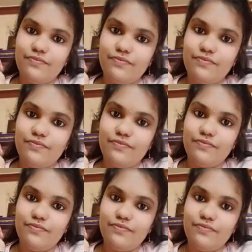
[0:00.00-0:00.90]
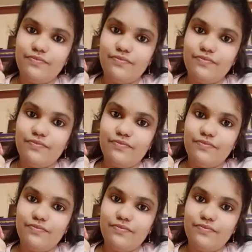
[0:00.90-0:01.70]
(no one is talking)